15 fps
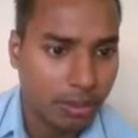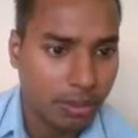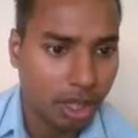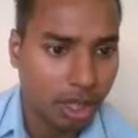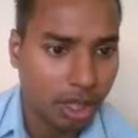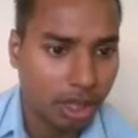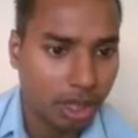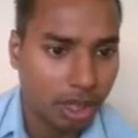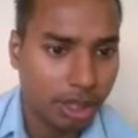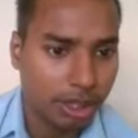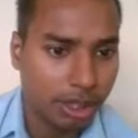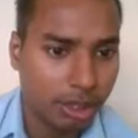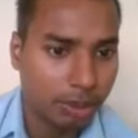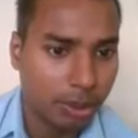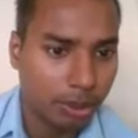and here you have
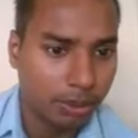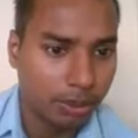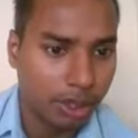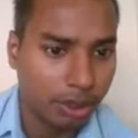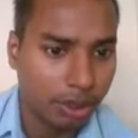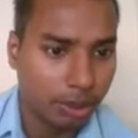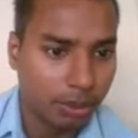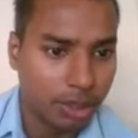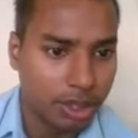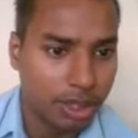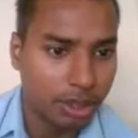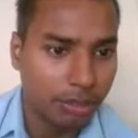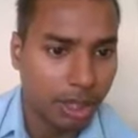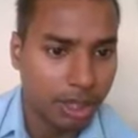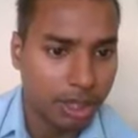to fill your first name,
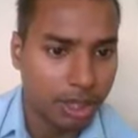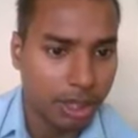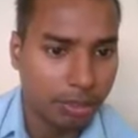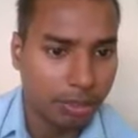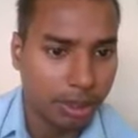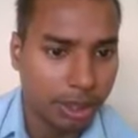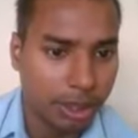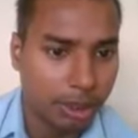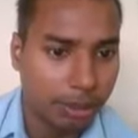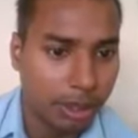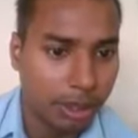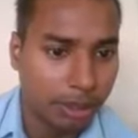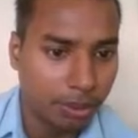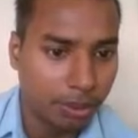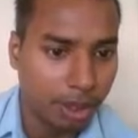last name, email,
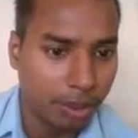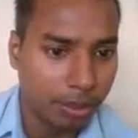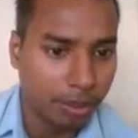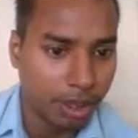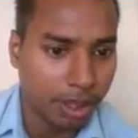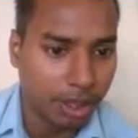phone number,